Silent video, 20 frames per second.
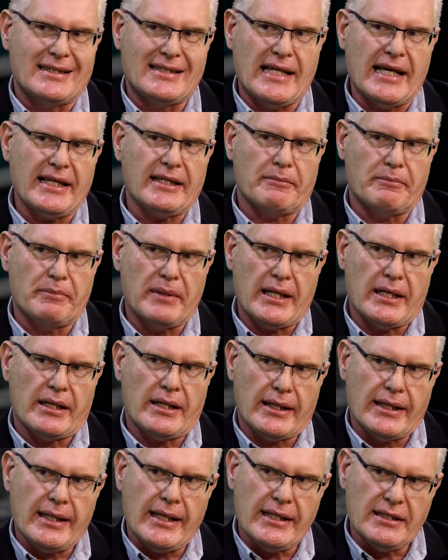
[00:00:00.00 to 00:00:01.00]

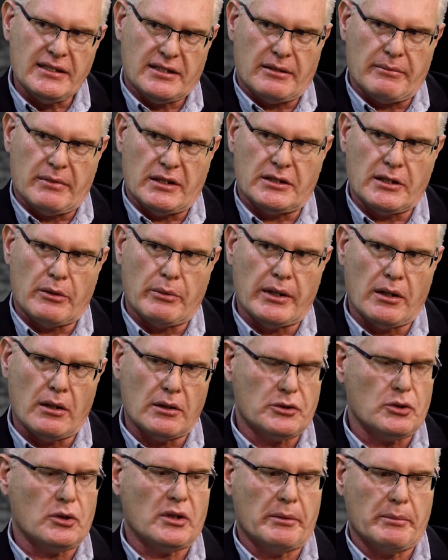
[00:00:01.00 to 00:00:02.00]
debt-bearing instruments. So we're
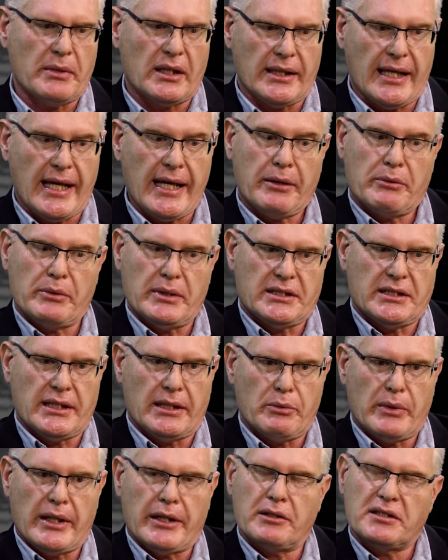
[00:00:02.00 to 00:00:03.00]
not talking about equity
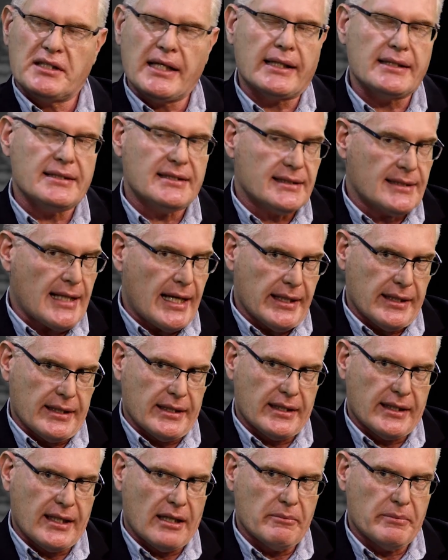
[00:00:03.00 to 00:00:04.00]
where you take a stake in
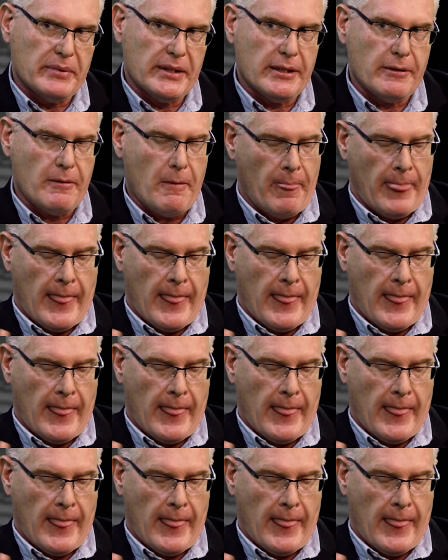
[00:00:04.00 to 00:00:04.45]
a company.